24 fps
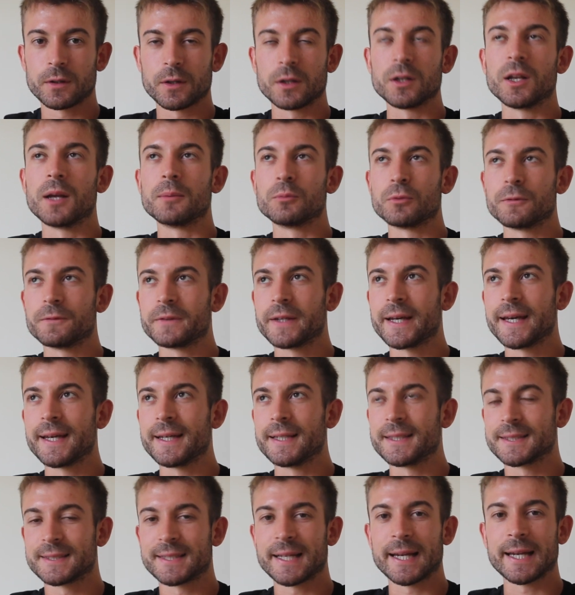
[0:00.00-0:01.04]
a number of
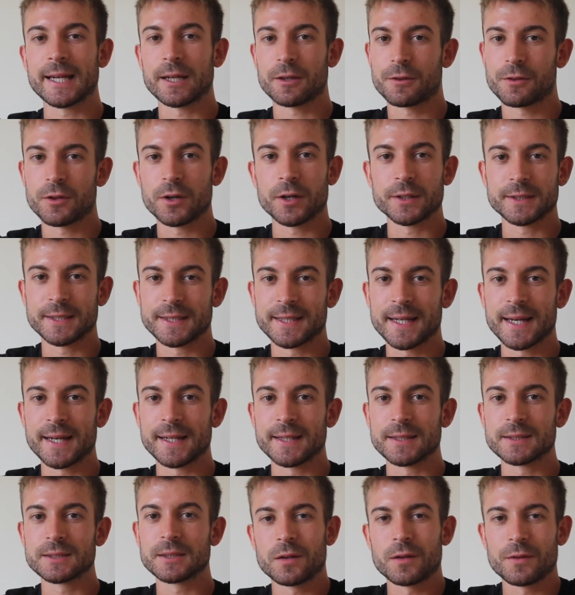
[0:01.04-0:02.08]
days, say 30
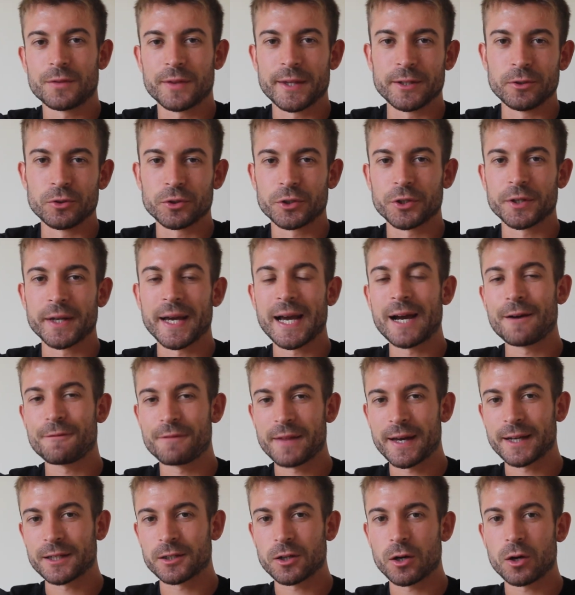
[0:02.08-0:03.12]
days, then you're going to have
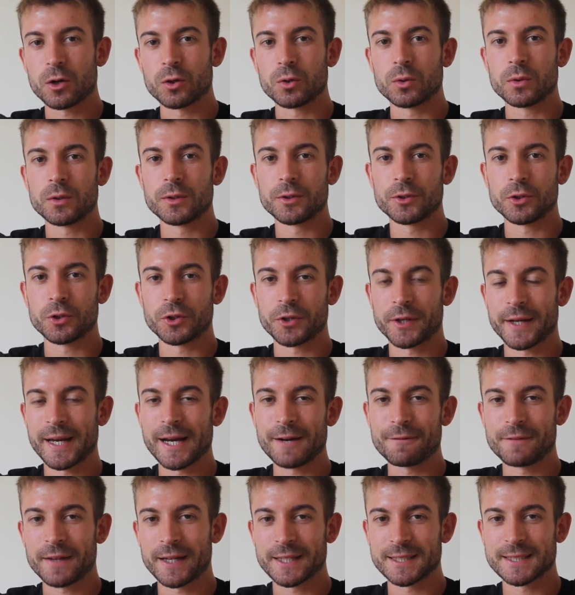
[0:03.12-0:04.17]
that goal, you're going to
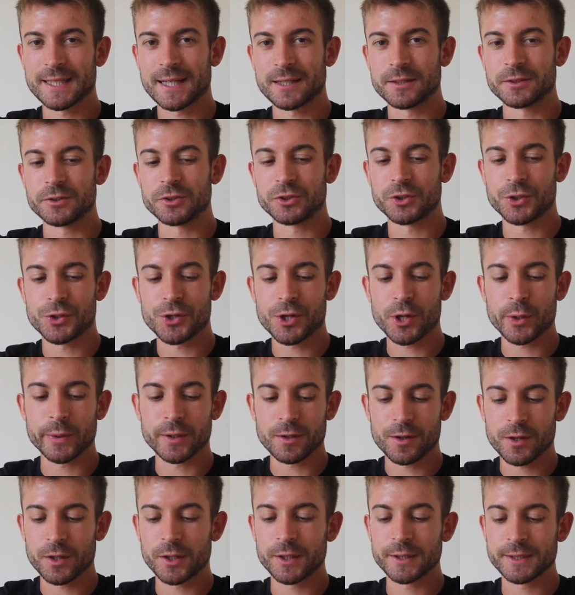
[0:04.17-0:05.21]
have that challenge. You know, in
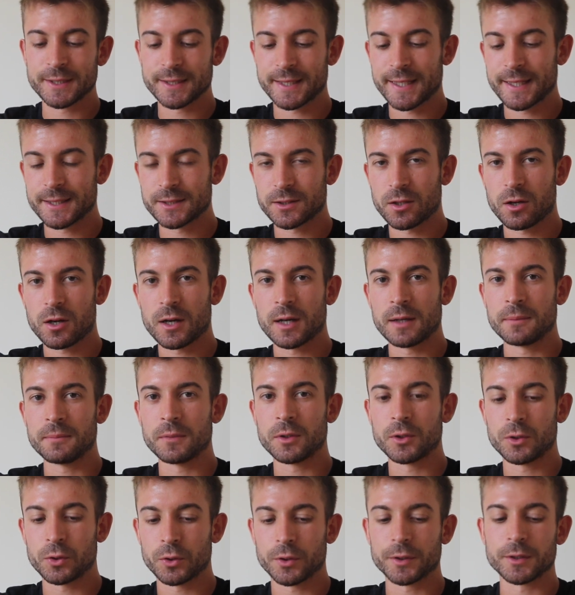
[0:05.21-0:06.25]
30 days time,
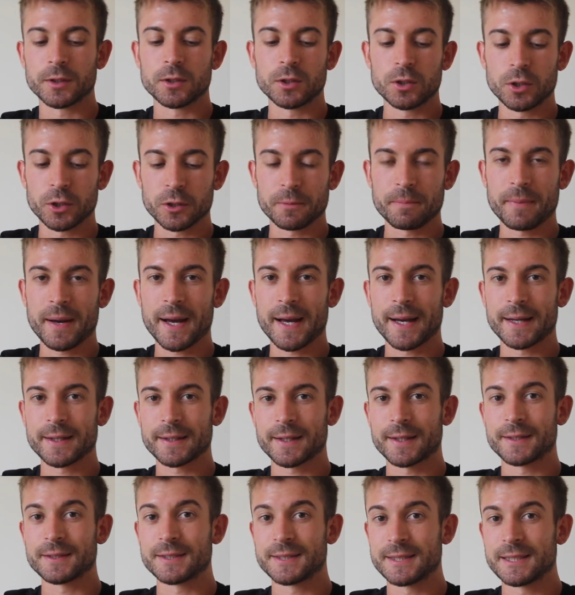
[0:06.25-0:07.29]
you're going to look back
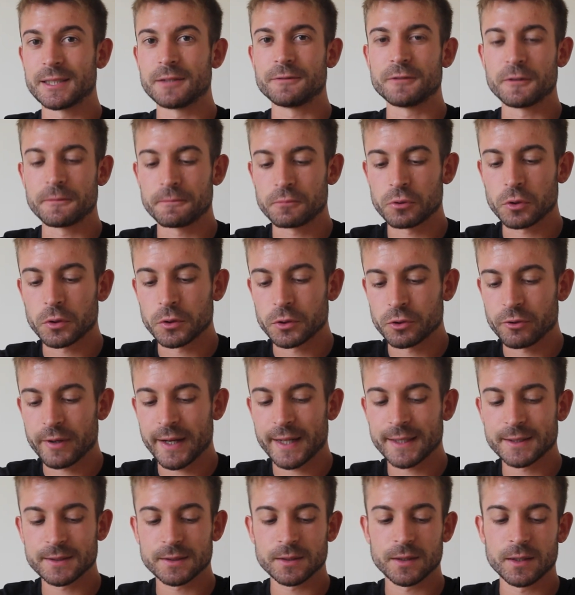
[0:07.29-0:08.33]
and see if you've
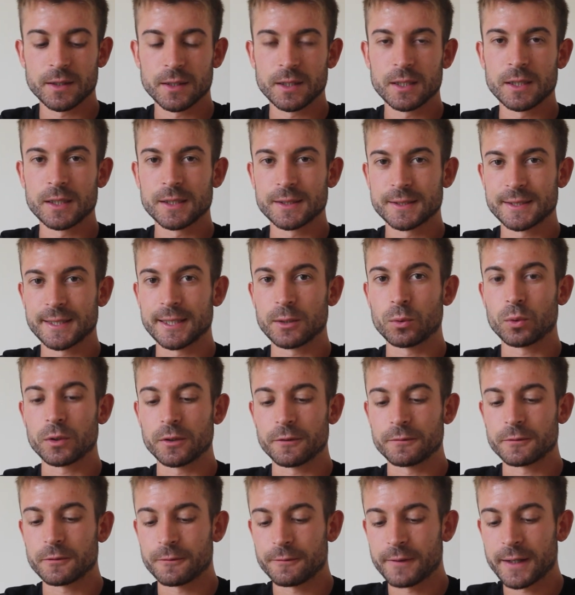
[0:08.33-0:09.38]
progressed, see what
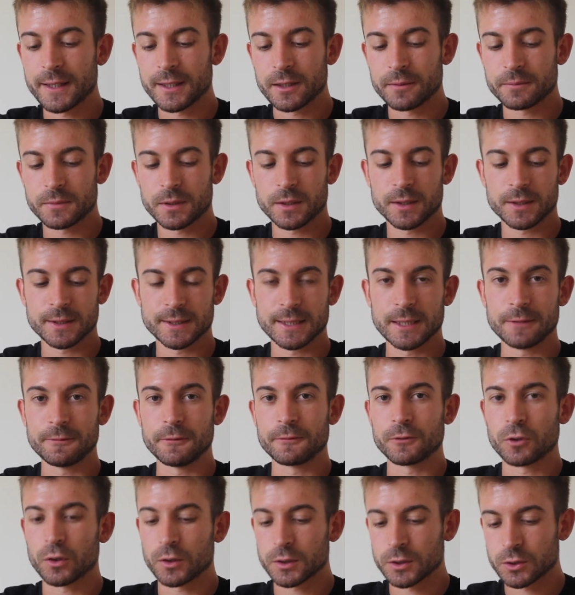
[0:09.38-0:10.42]
you've developed, see if
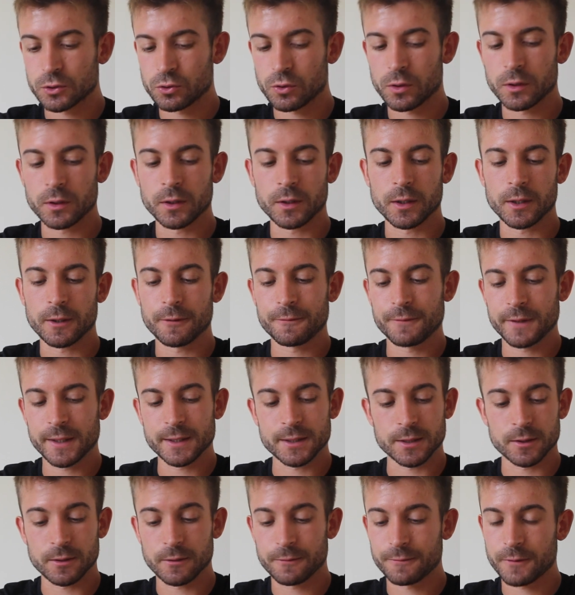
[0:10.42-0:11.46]
you've got stronger,
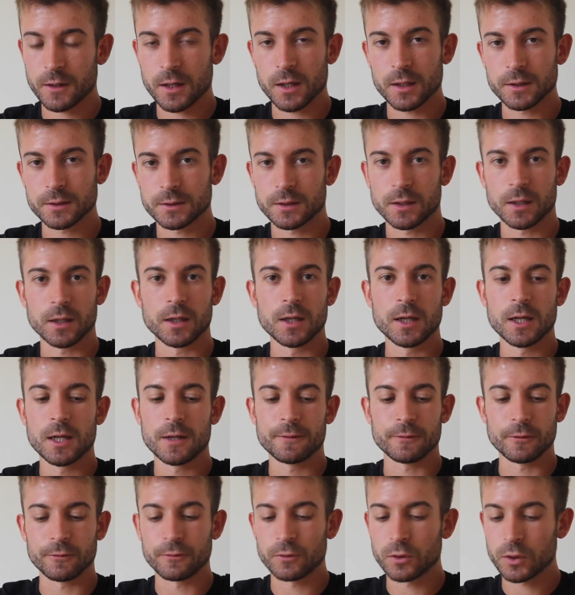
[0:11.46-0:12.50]
fitter, faster,
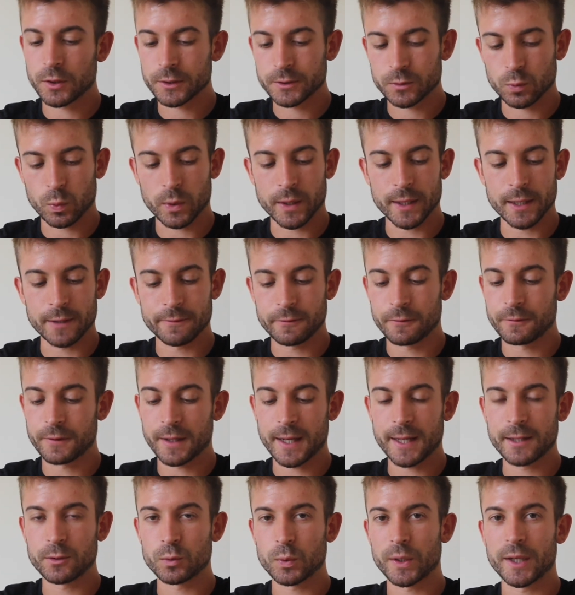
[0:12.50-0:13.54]
if you've lost weight, if you've
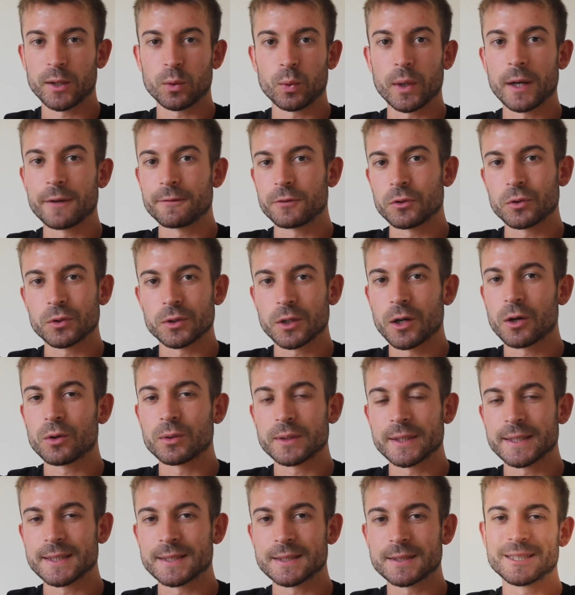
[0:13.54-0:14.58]
gained weight, whatever your
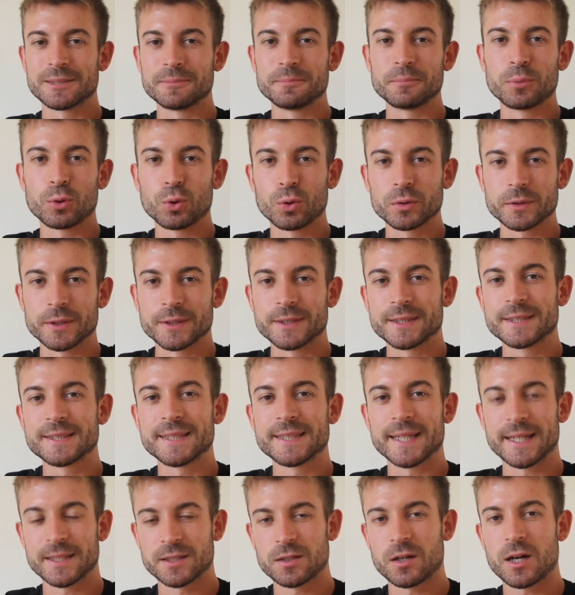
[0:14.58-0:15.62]
goal is. It's important to
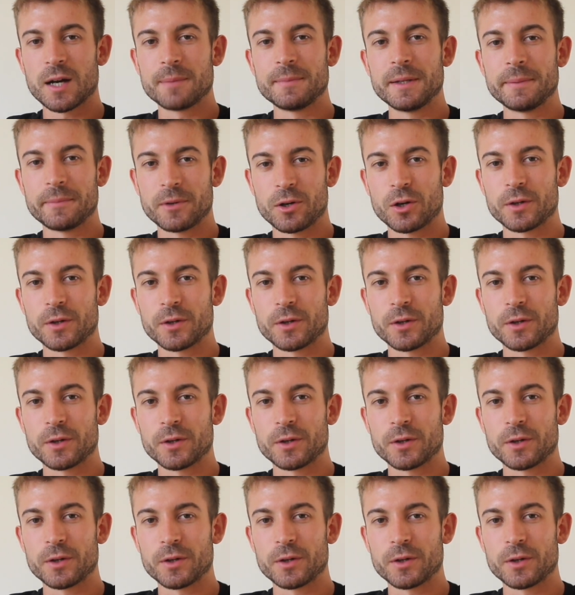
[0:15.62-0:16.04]
set a time limit